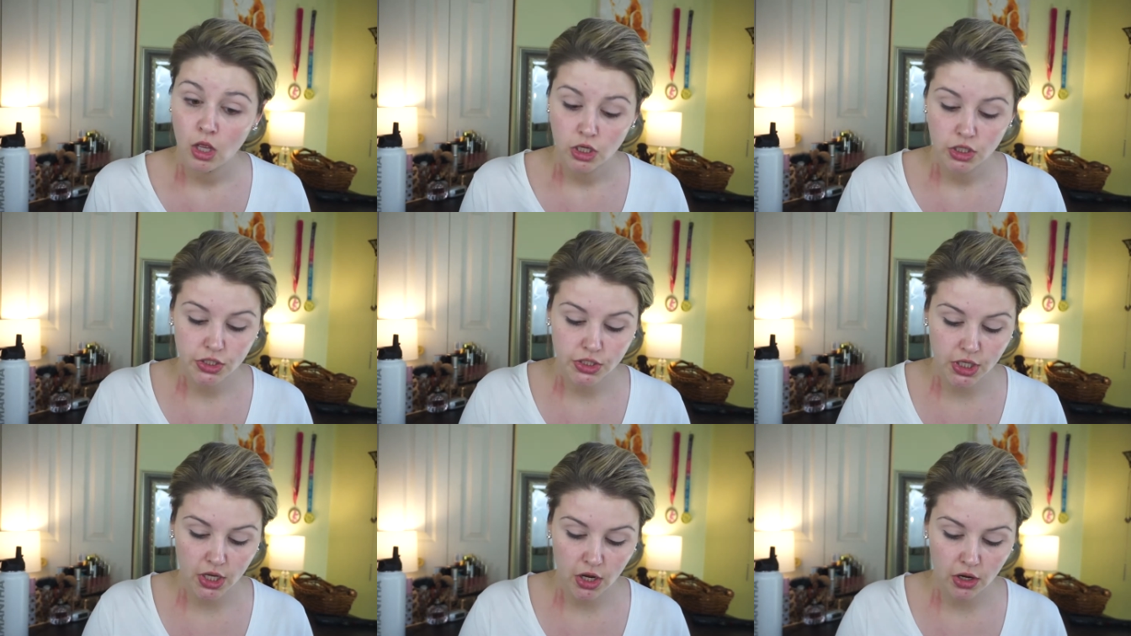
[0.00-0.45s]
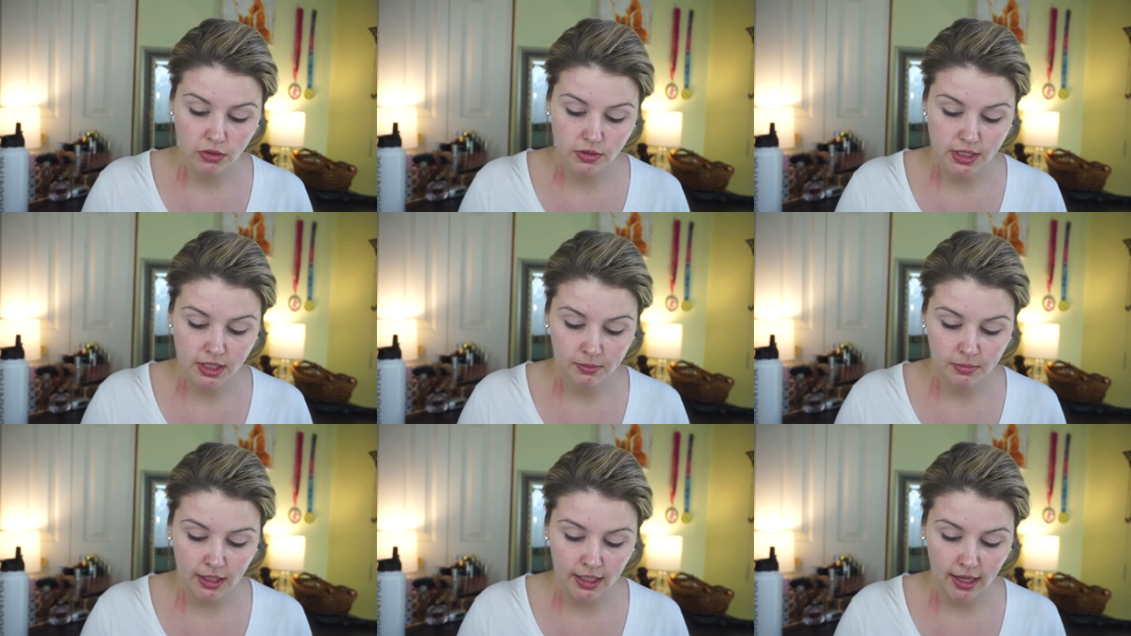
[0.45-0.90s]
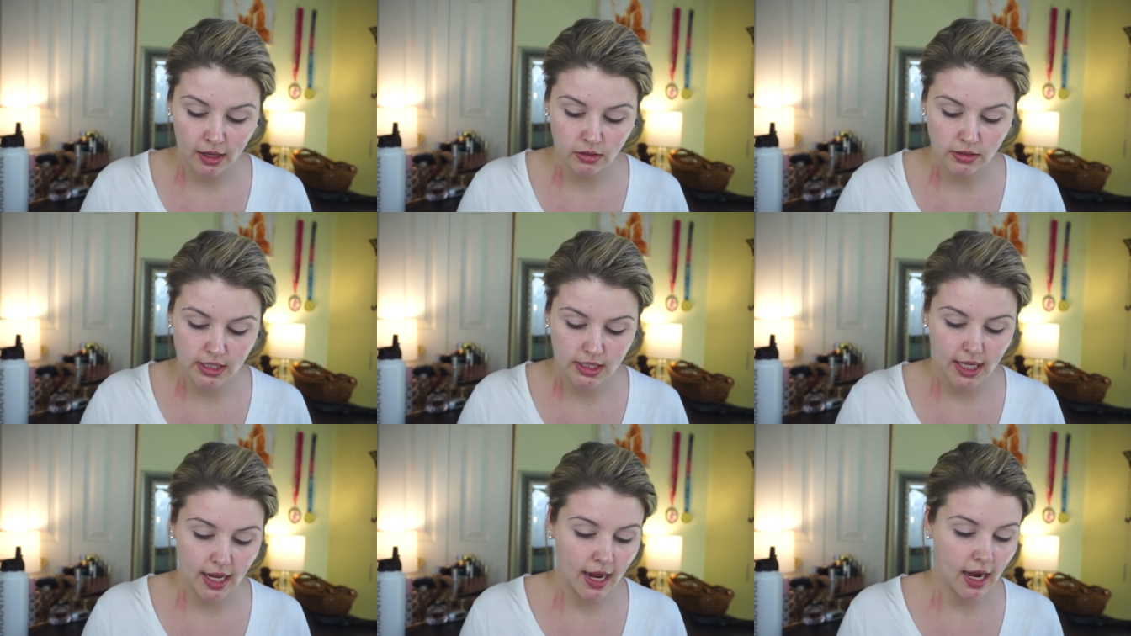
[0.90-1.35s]
So something
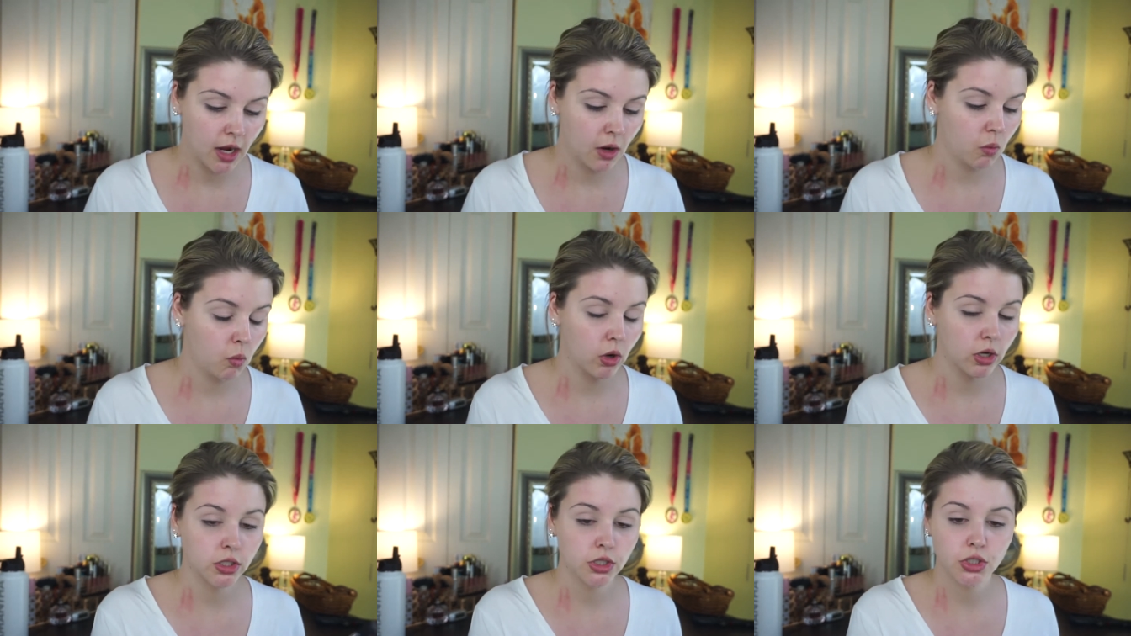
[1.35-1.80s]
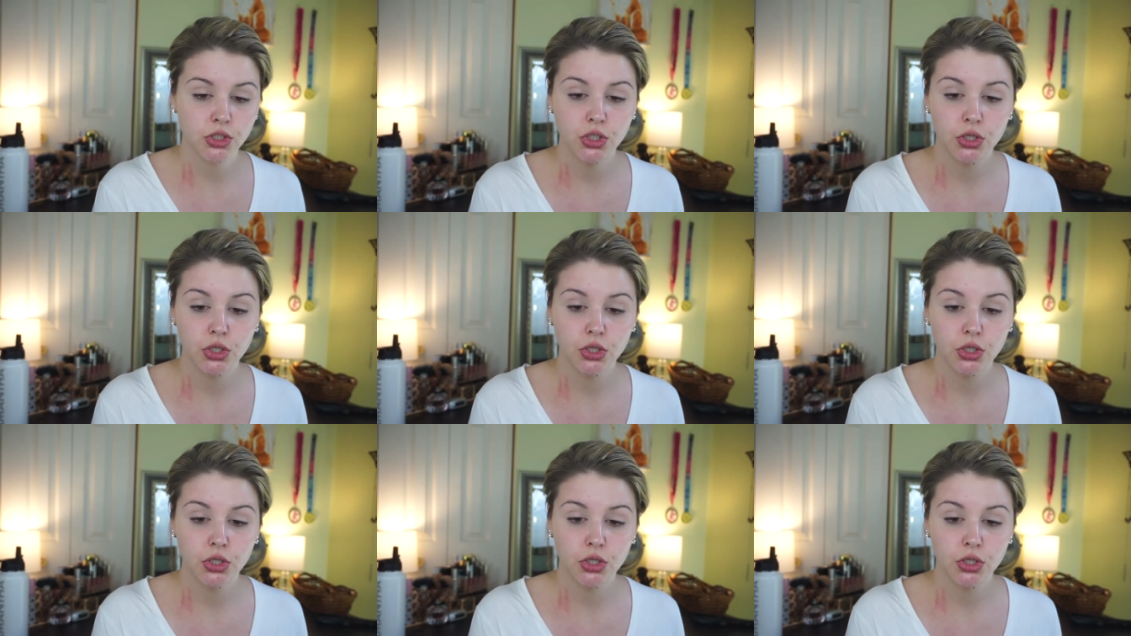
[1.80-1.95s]
else that I want